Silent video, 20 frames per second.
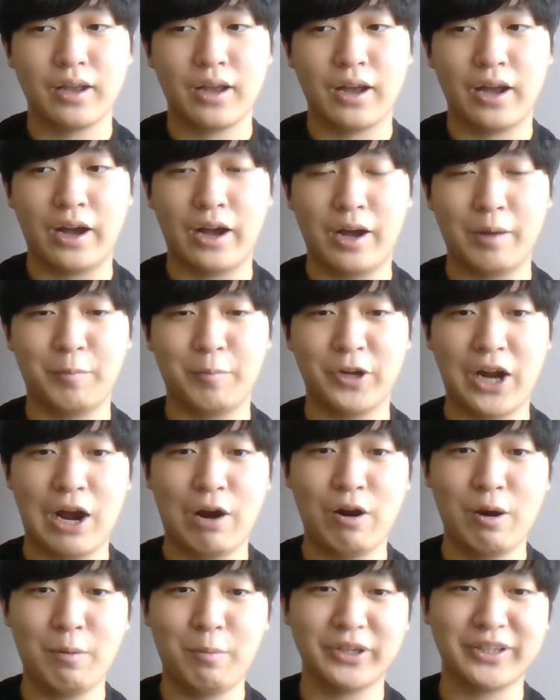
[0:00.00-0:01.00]
But
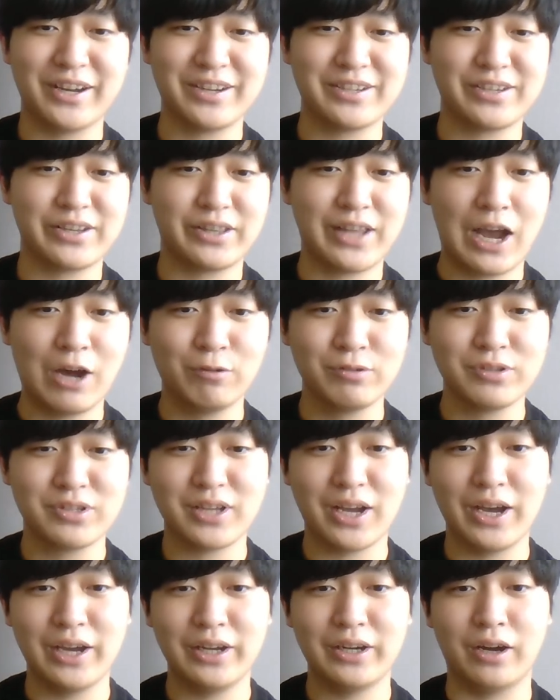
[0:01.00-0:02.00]
however, there's a
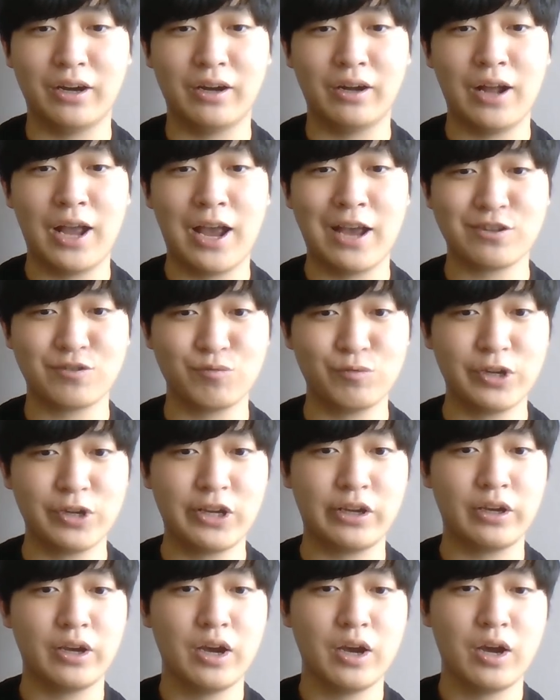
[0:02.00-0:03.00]
downside. As
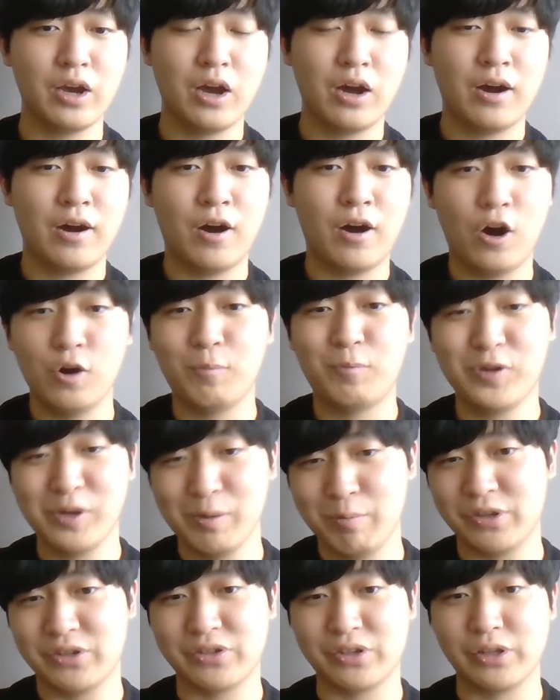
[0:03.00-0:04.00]
we all
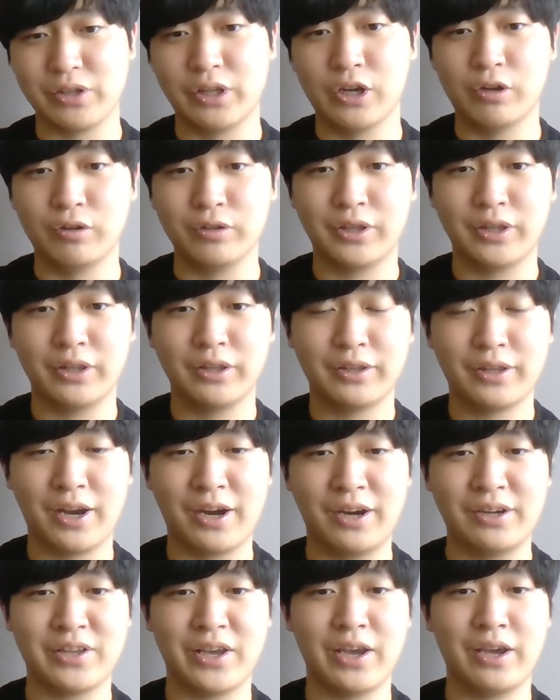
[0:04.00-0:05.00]
previously know,
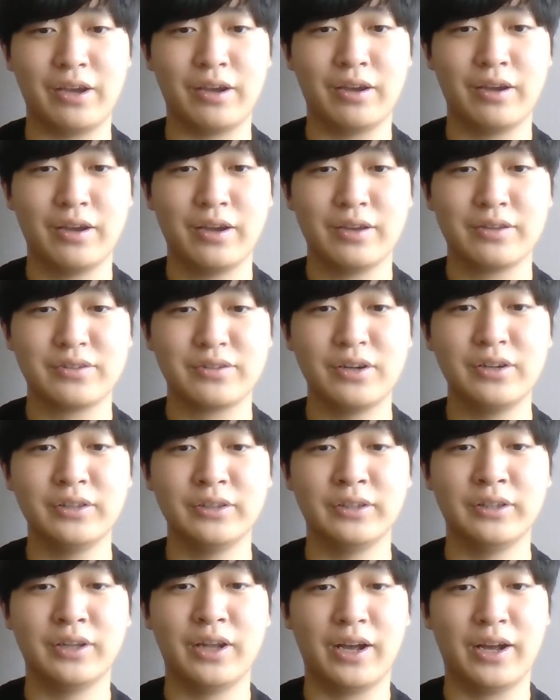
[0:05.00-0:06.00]
there's a
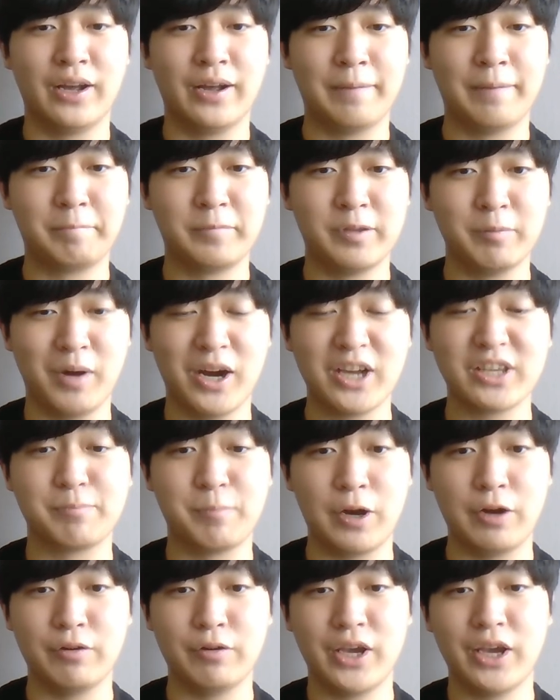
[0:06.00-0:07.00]
certain device
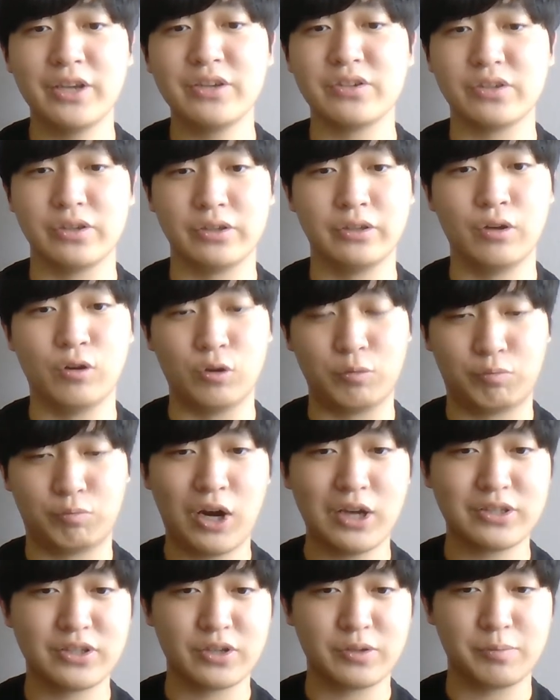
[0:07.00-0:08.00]
variation or
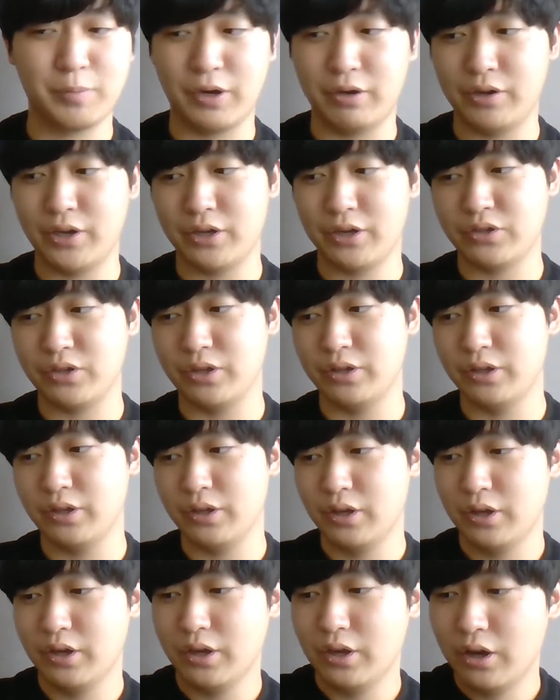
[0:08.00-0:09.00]
process variation
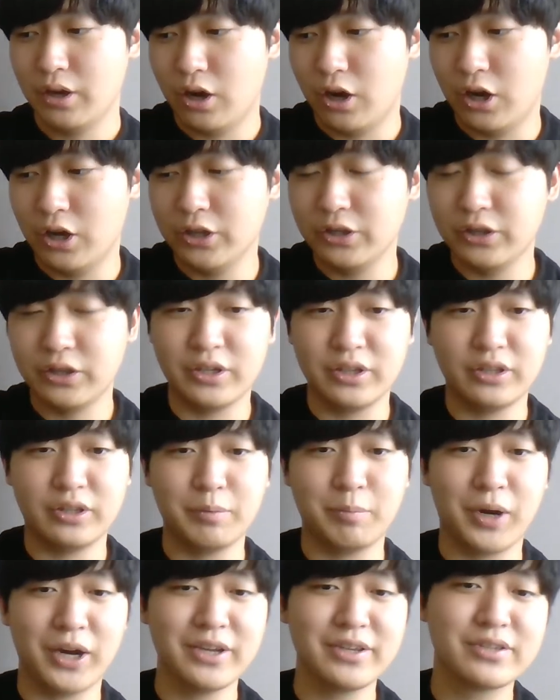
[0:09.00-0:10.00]
on the
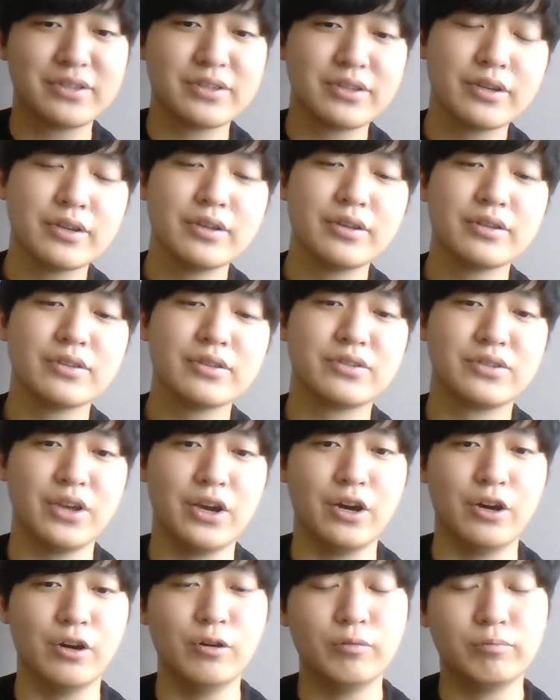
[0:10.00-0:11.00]
device.
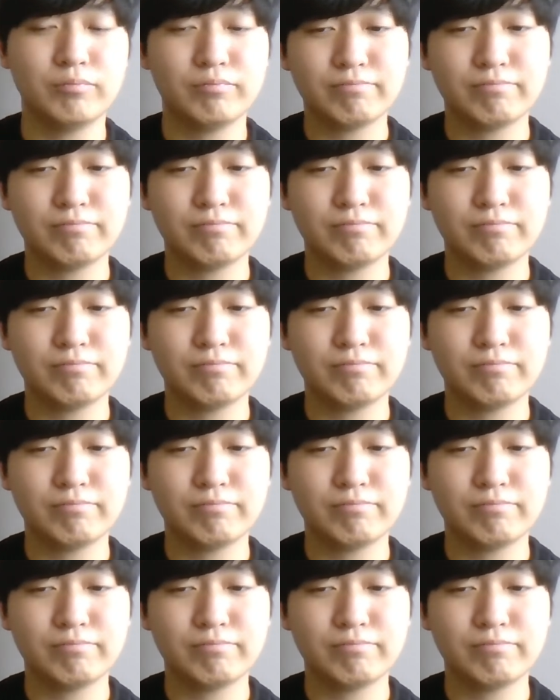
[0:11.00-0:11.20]
So,